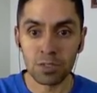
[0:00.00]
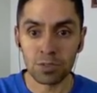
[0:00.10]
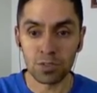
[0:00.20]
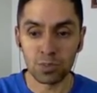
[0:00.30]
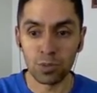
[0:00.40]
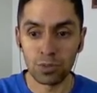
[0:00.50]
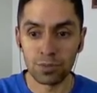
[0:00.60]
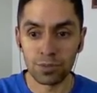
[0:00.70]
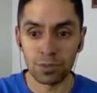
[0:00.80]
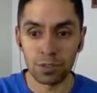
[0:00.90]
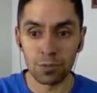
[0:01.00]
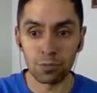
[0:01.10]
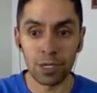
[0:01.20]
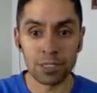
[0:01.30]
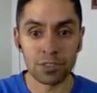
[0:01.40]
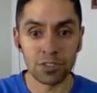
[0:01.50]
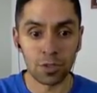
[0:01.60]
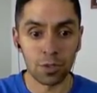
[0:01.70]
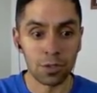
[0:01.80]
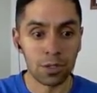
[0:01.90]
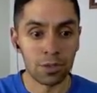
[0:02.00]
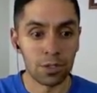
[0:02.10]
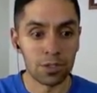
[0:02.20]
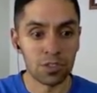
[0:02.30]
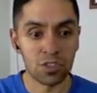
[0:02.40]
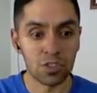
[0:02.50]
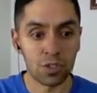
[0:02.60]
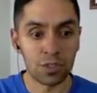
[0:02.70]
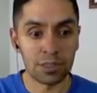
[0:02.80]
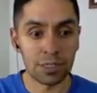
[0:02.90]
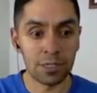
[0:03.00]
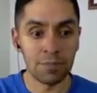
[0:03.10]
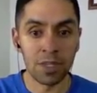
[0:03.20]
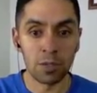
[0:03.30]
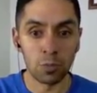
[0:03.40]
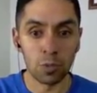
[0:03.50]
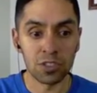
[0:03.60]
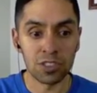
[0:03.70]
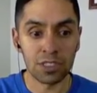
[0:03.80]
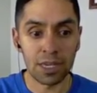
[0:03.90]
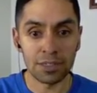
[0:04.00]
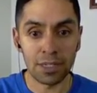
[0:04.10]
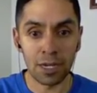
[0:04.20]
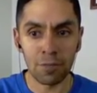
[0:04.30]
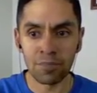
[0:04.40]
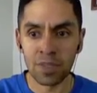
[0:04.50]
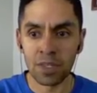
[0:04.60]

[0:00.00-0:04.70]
so it's more of a, a, red so those certainly will stand out